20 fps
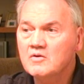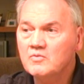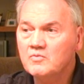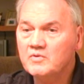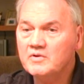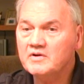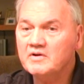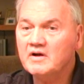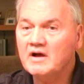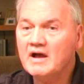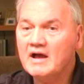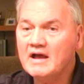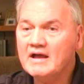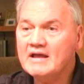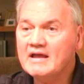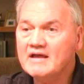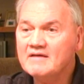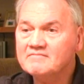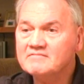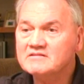Well, I
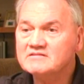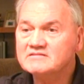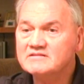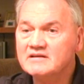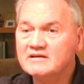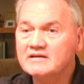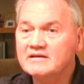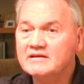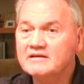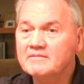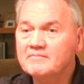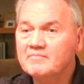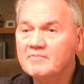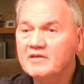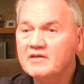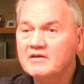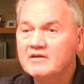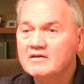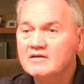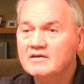have to say
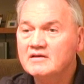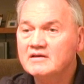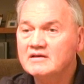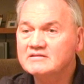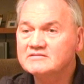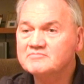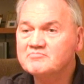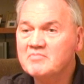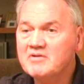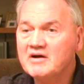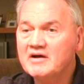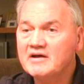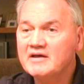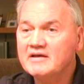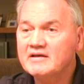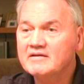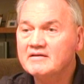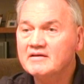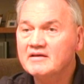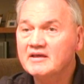it's
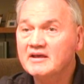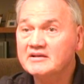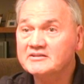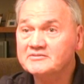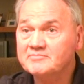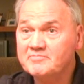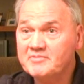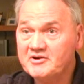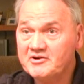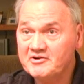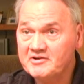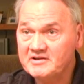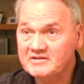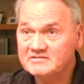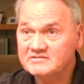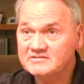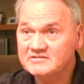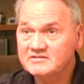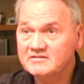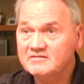my
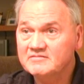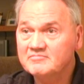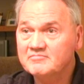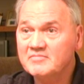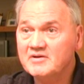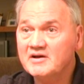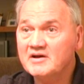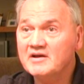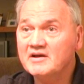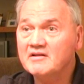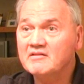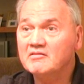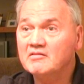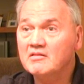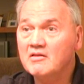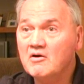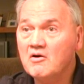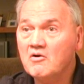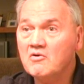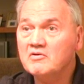experience, my
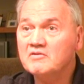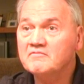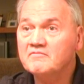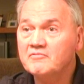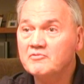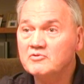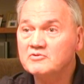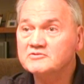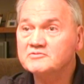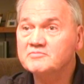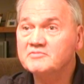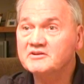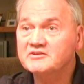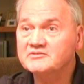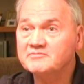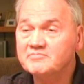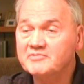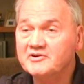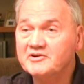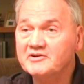law enforcement
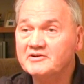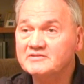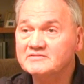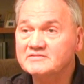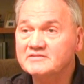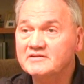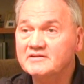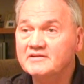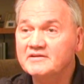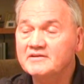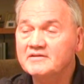experience.